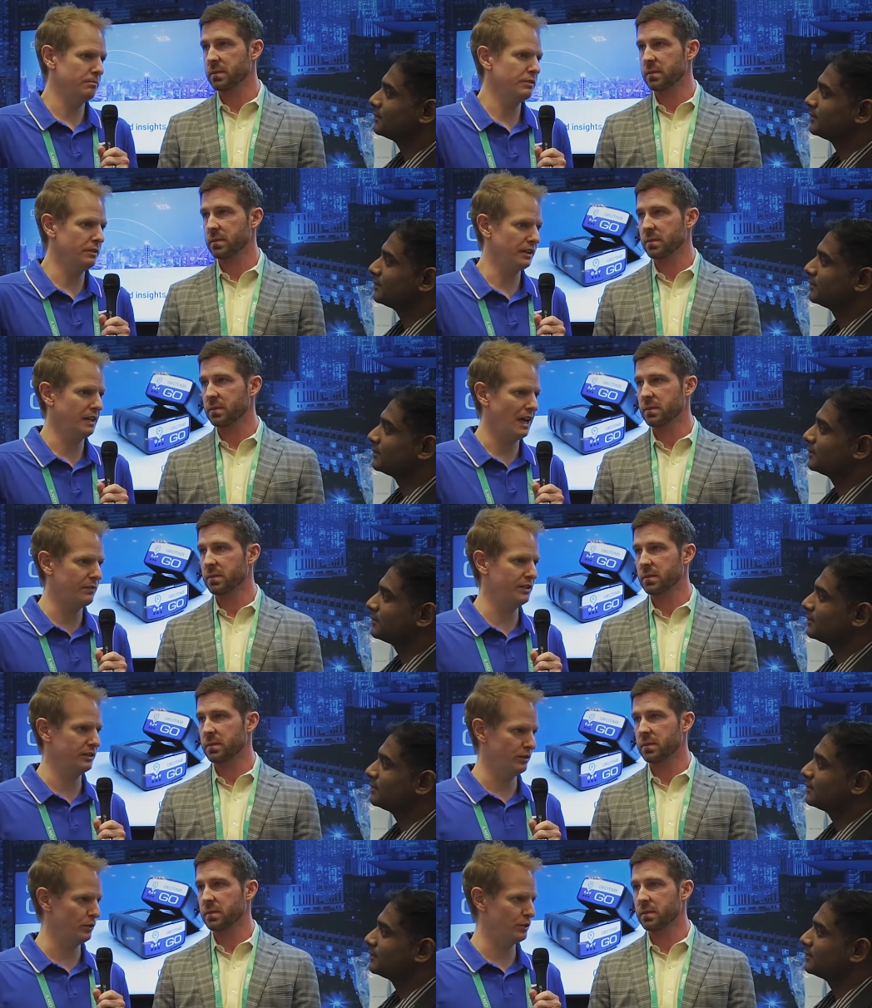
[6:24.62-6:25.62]
Speaker 1: like
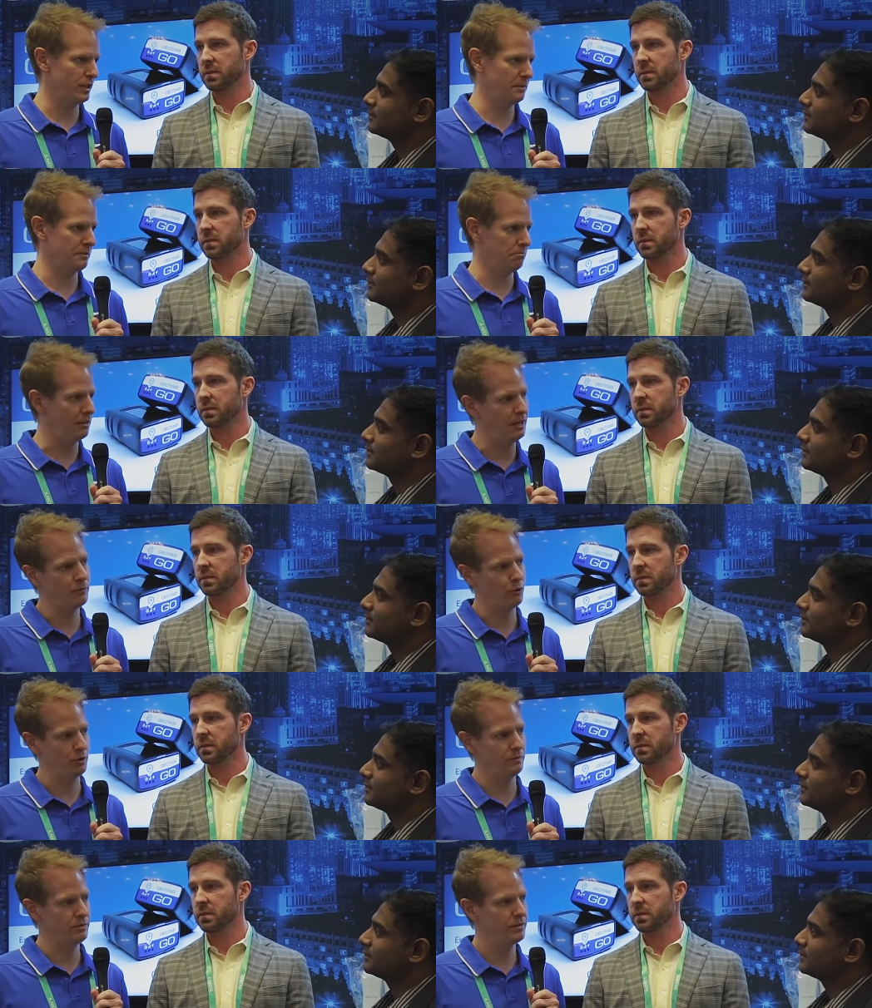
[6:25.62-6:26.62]
having those types of
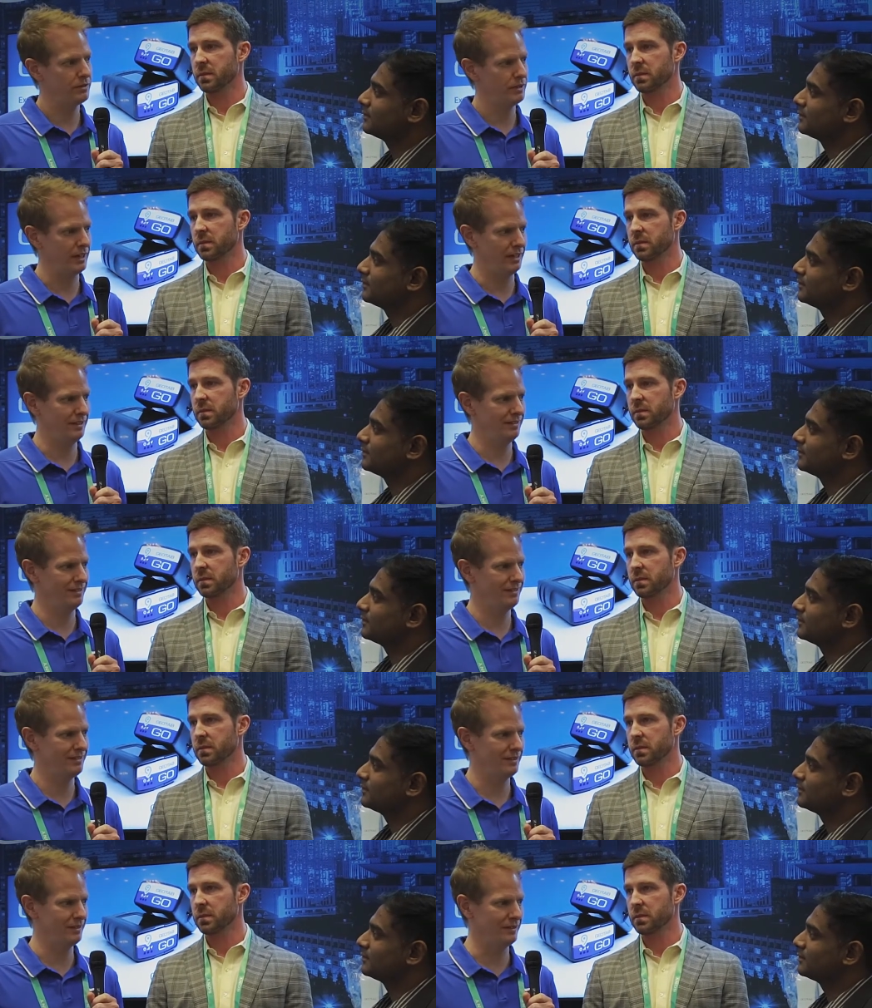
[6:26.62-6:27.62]
platforms
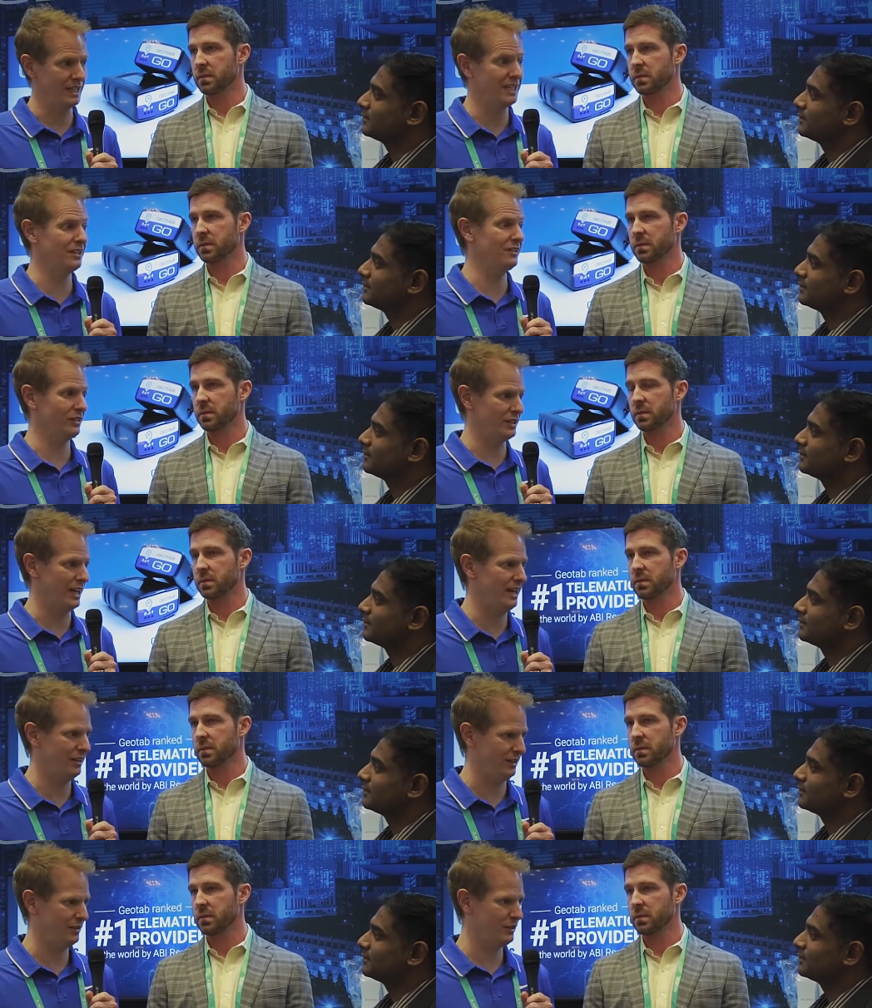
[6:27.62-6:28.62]
and needing the
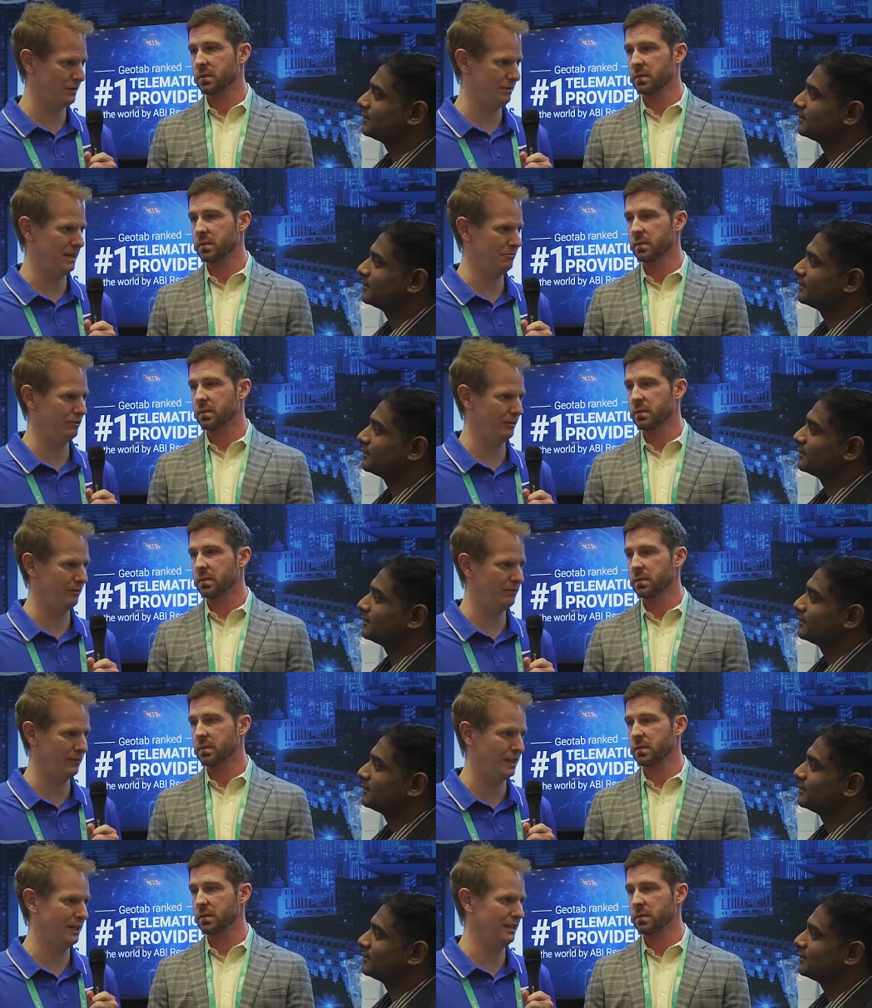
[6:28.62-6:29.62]
data to be able to
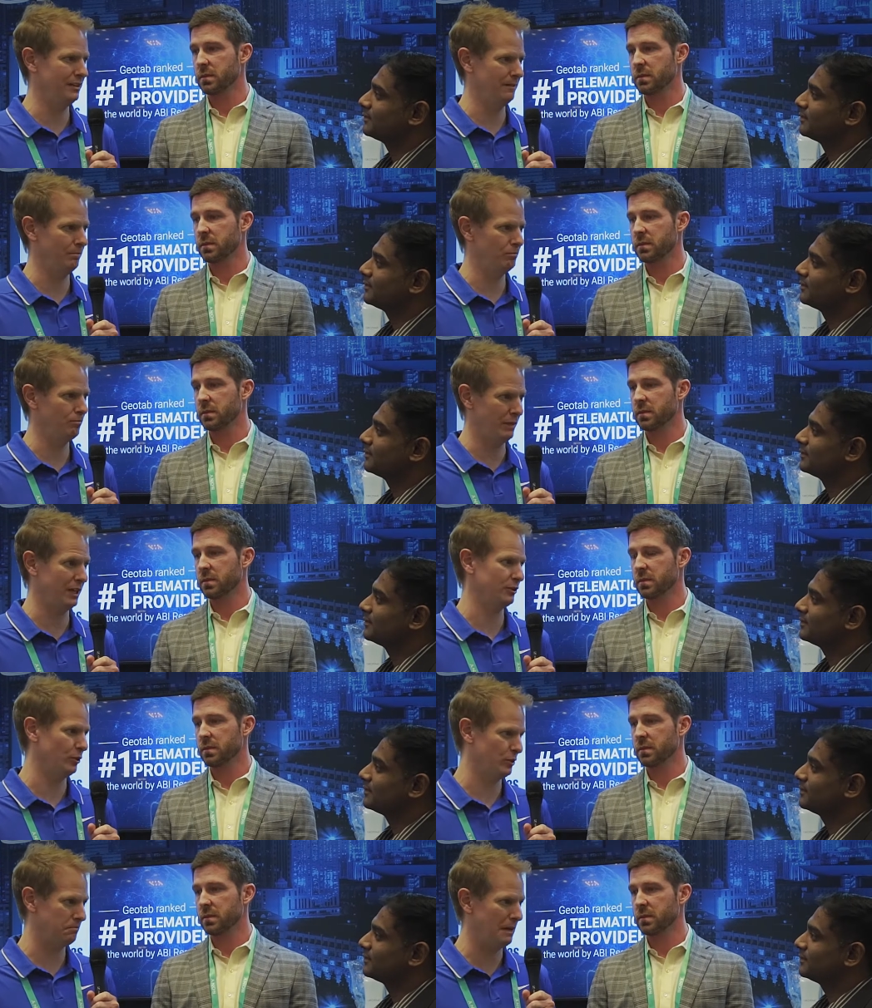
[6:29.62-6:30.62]
feed in and make
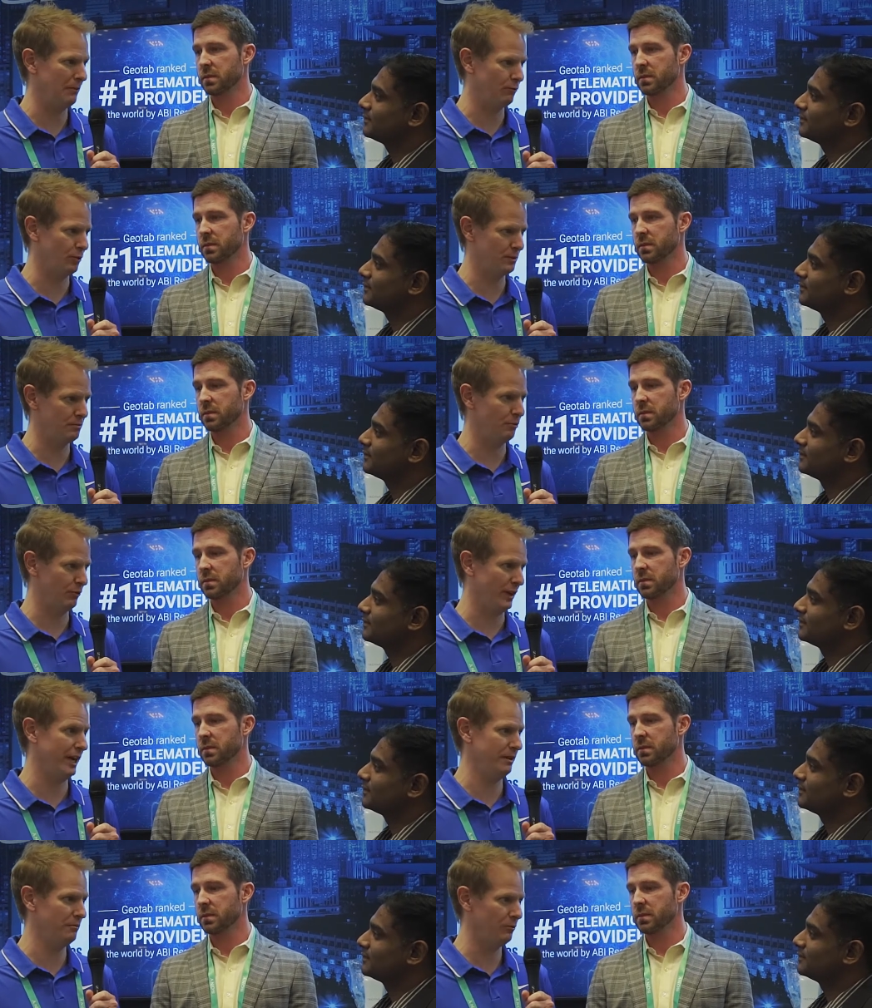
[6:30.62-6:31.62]
those platforms more
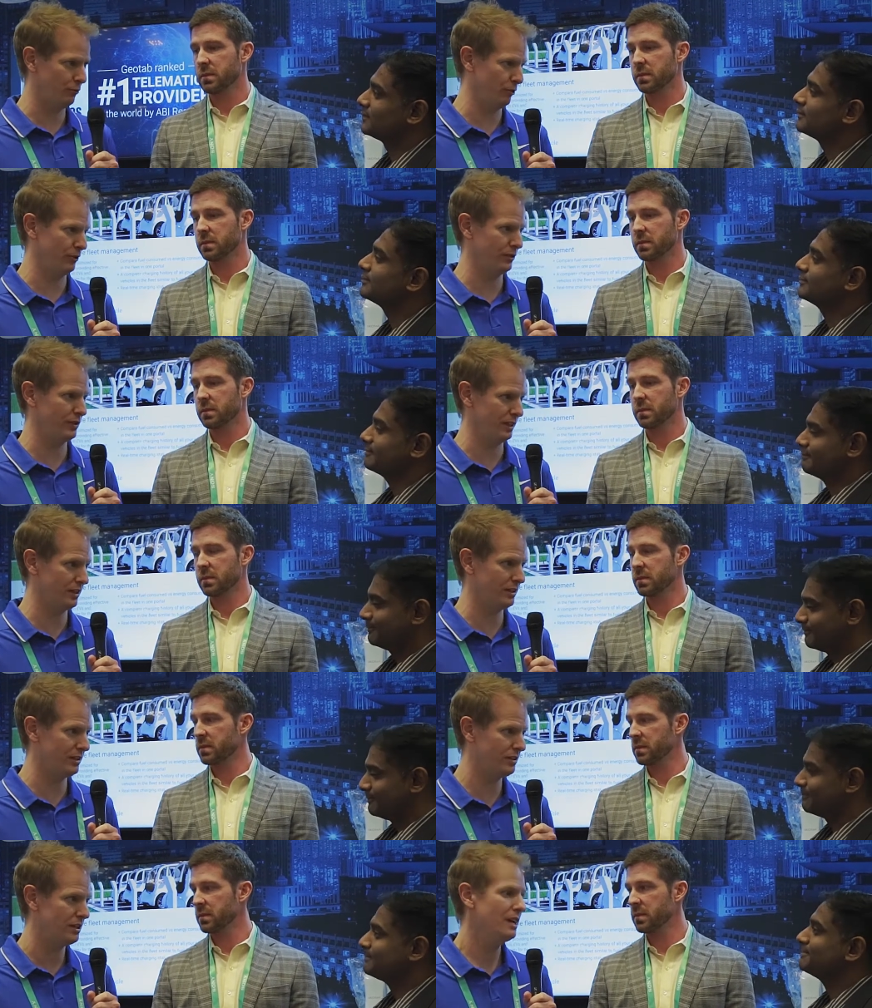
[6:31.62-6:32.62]
valuable for their
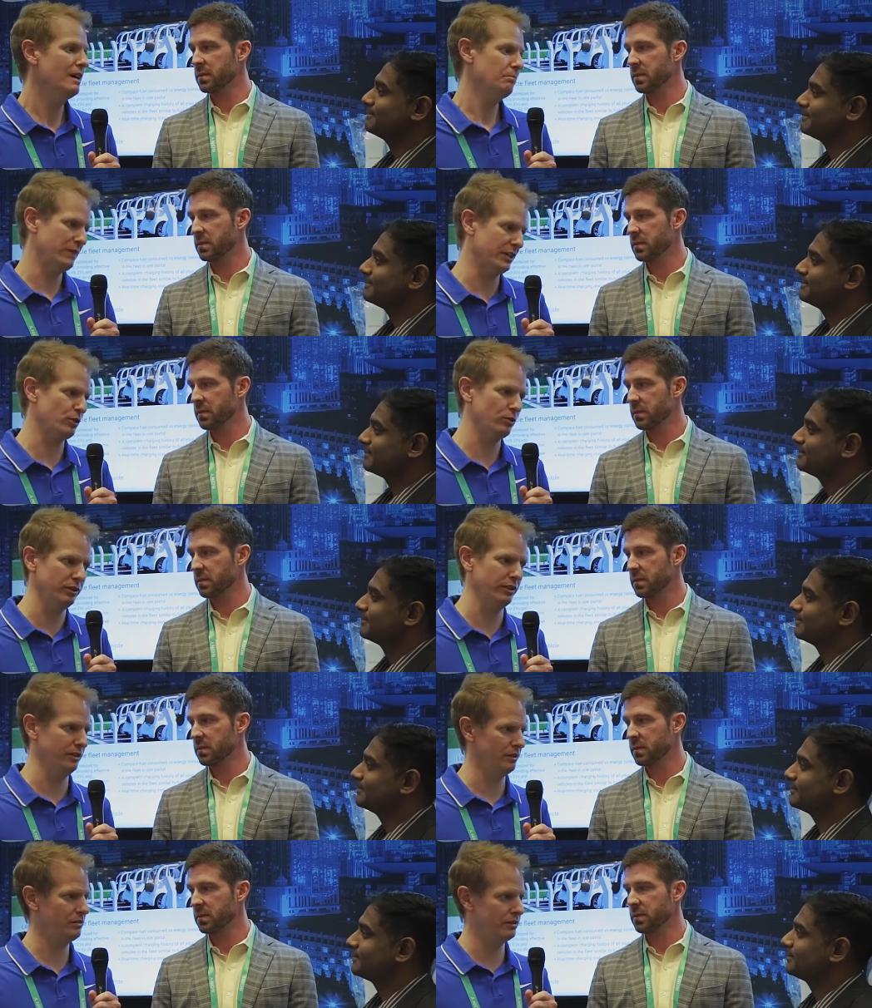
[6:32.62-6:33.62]
citizens, that's
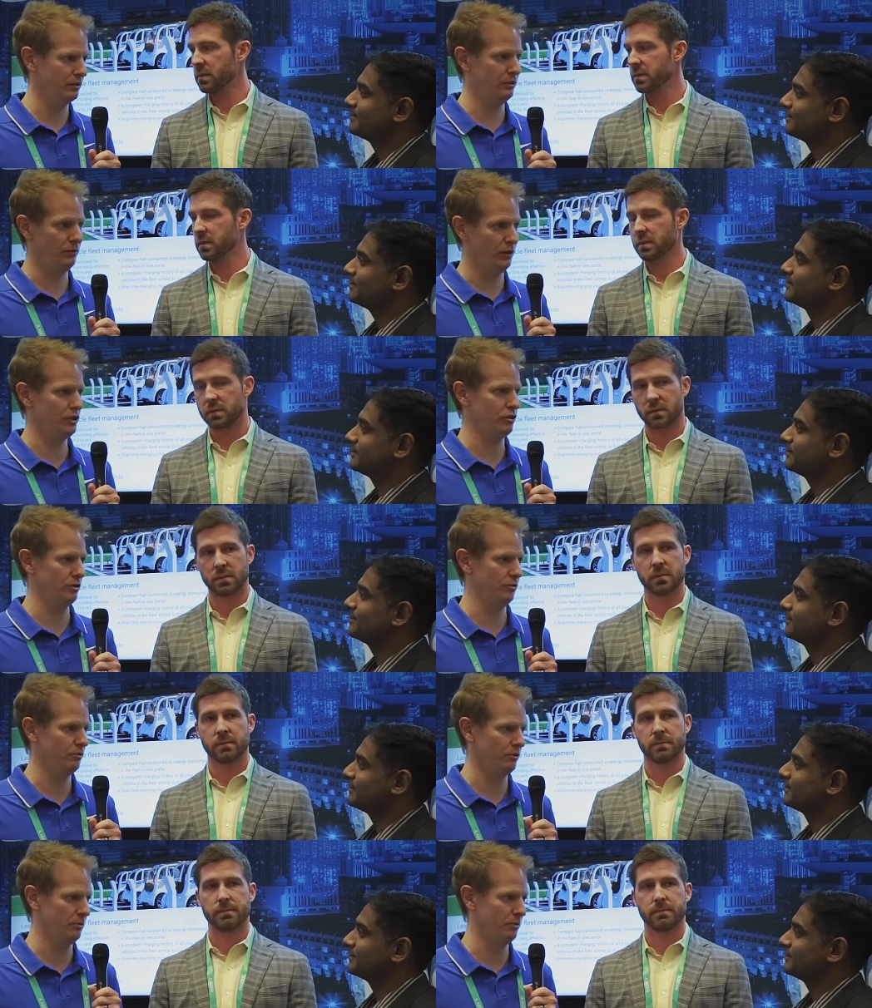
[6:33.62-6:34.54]
really the, the vision of where